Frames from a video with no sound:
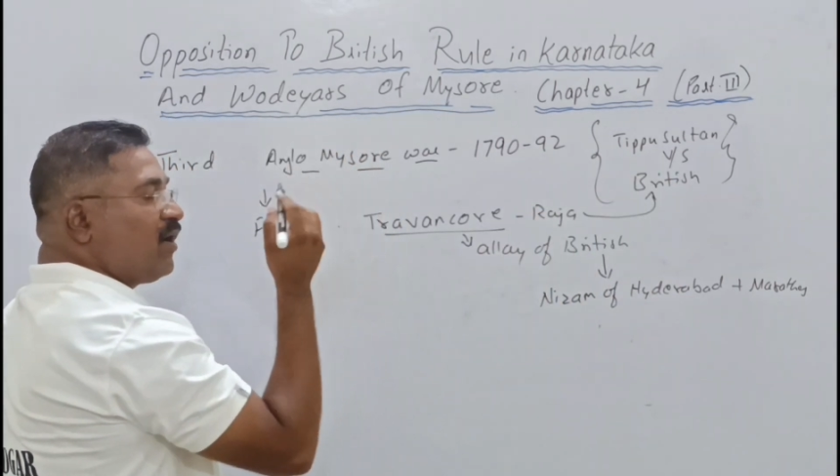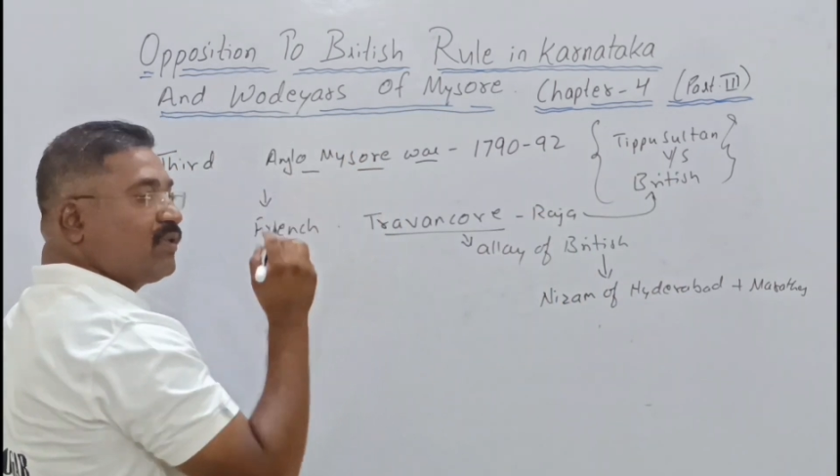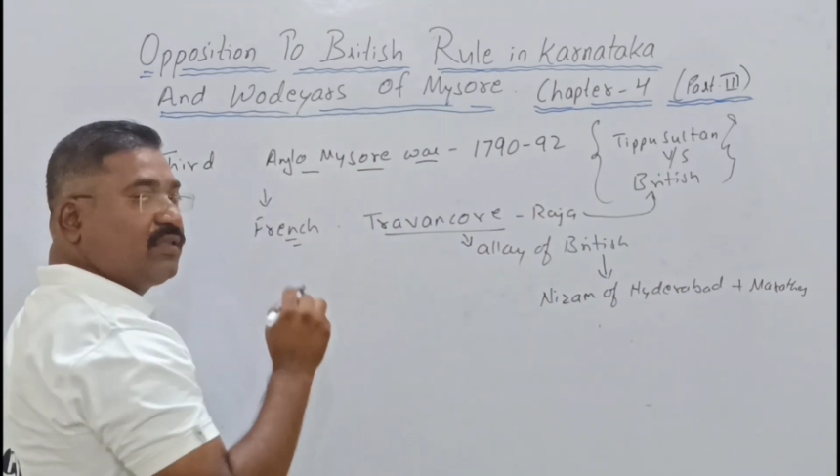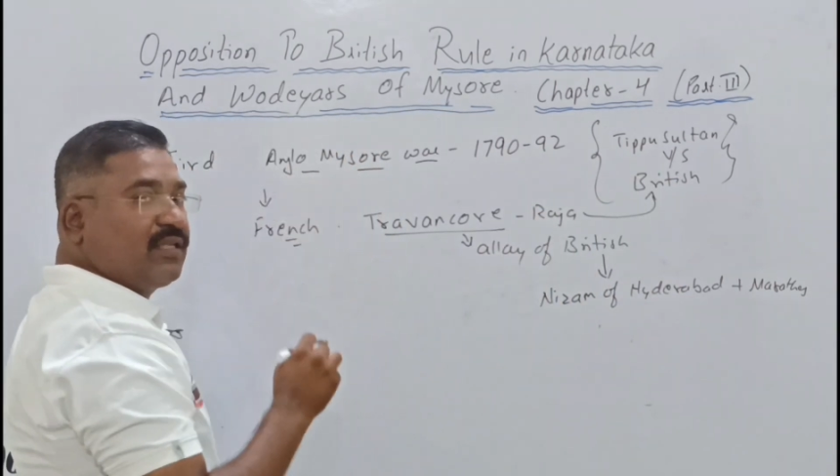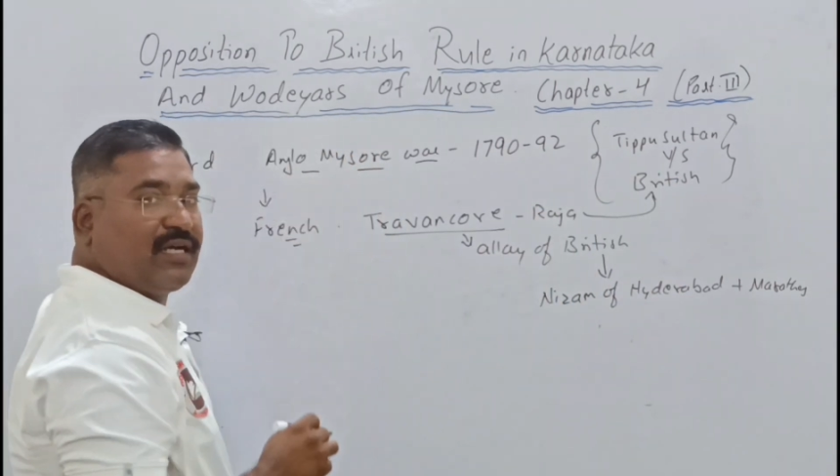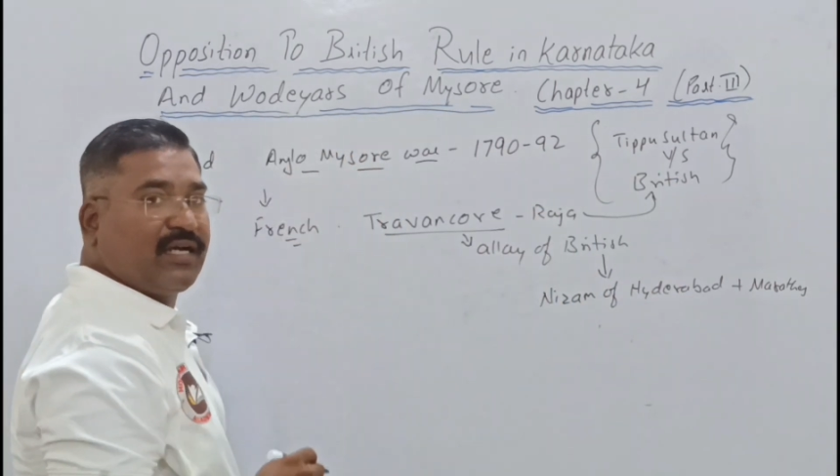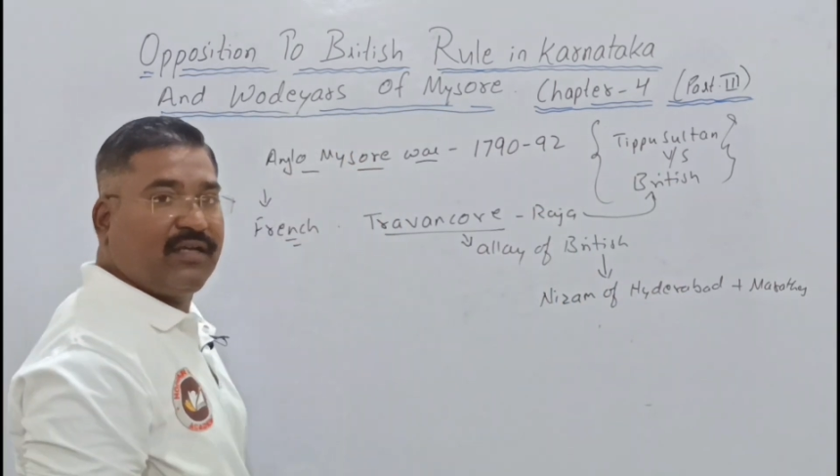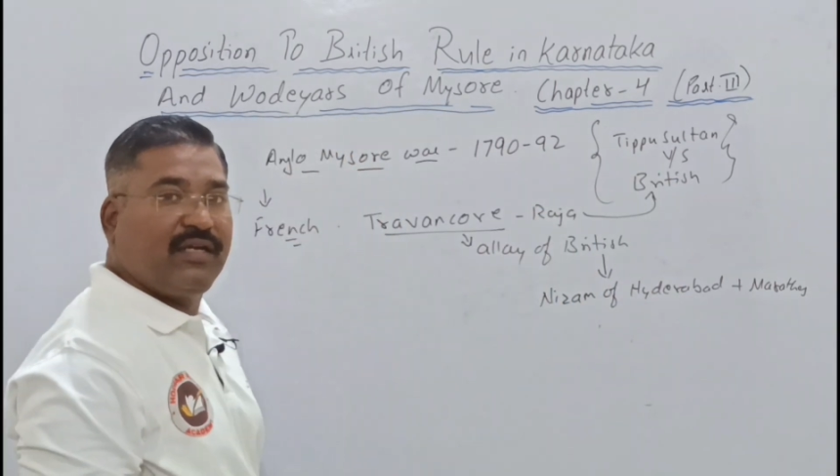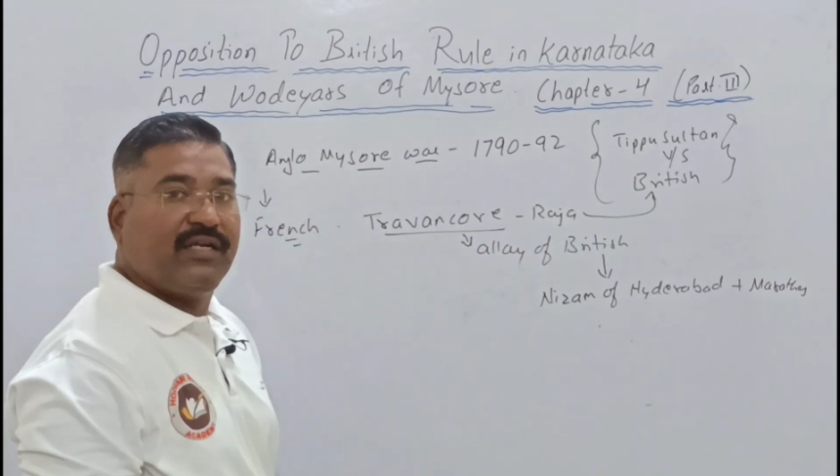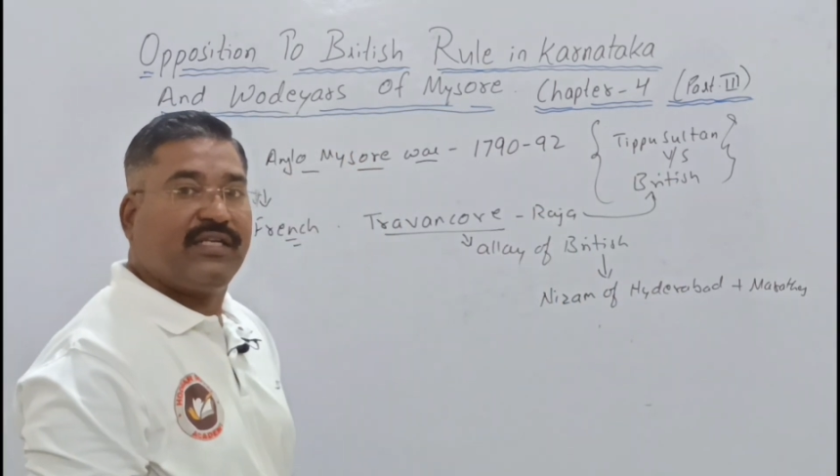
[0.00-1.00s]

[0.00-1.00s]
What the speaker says: on the